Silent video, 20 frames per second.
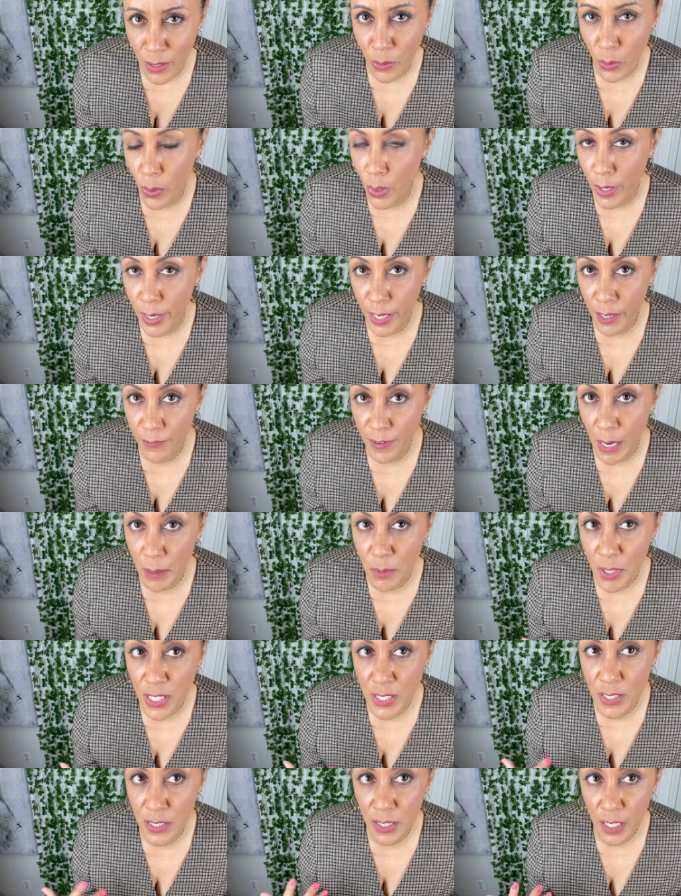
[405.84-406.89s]
or if I'm
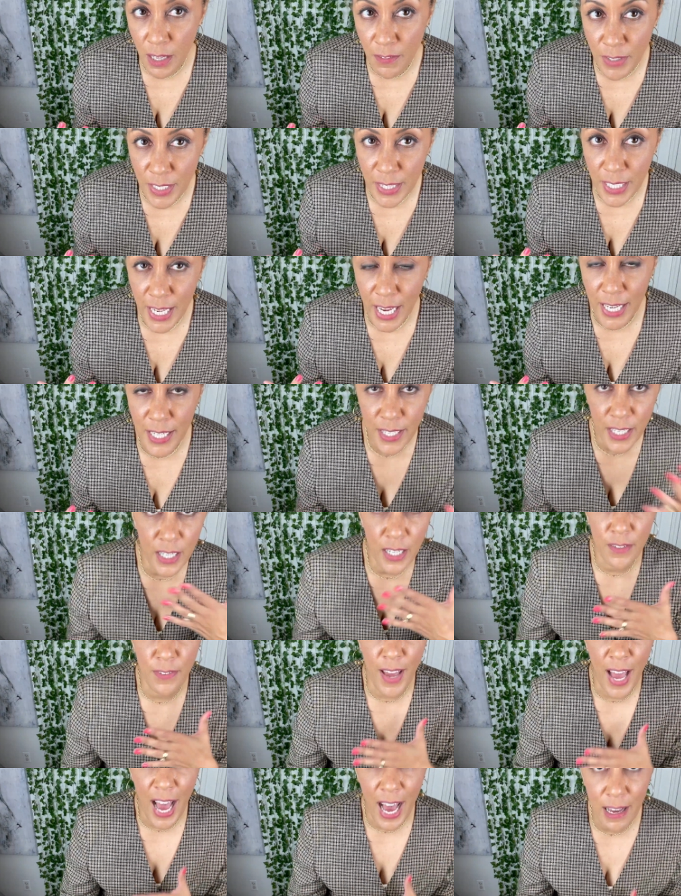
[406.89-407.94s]
just loving the idea of
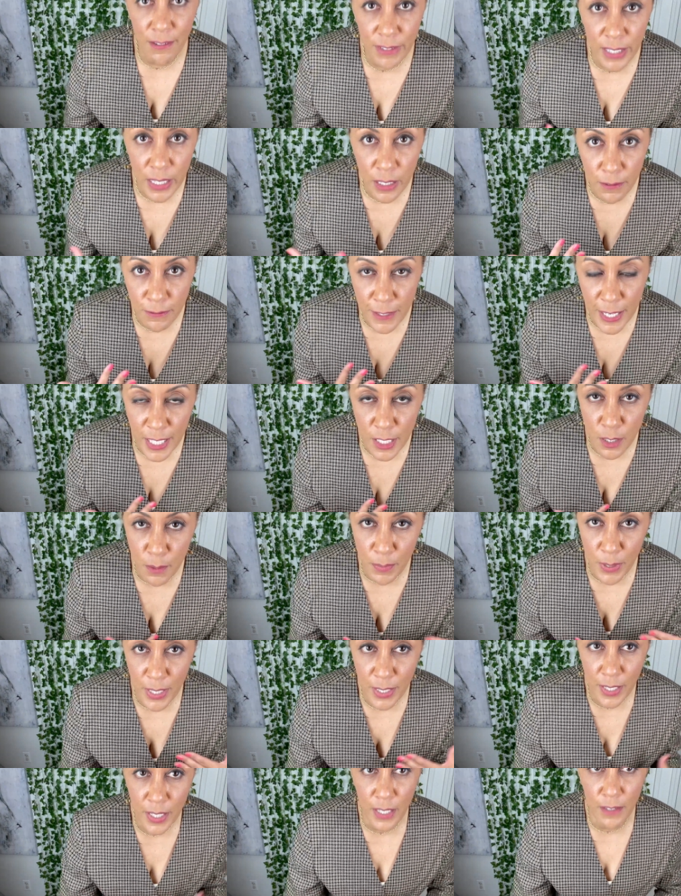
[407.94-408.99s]
having the
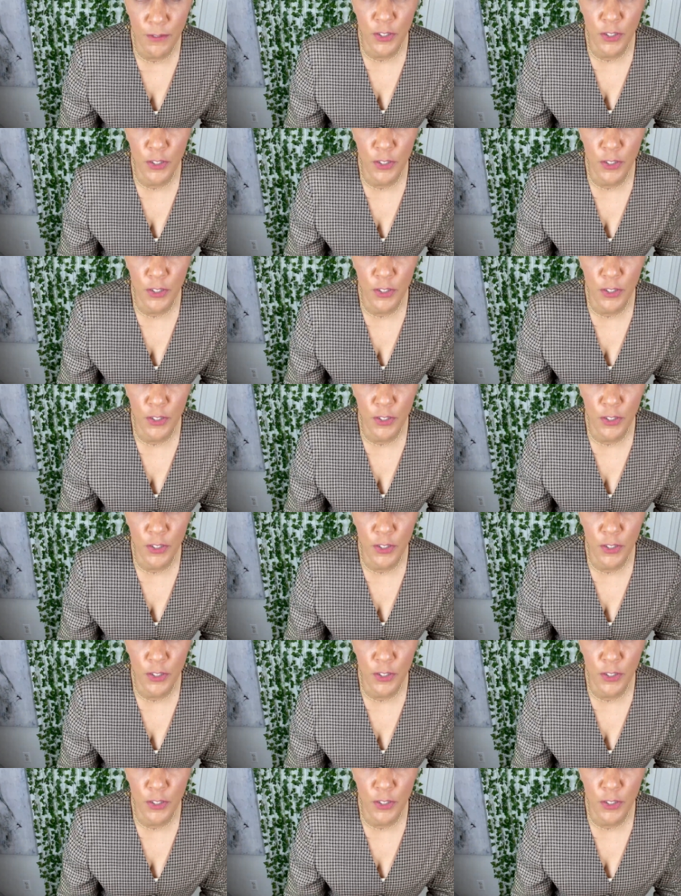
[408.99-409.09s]
flexibility of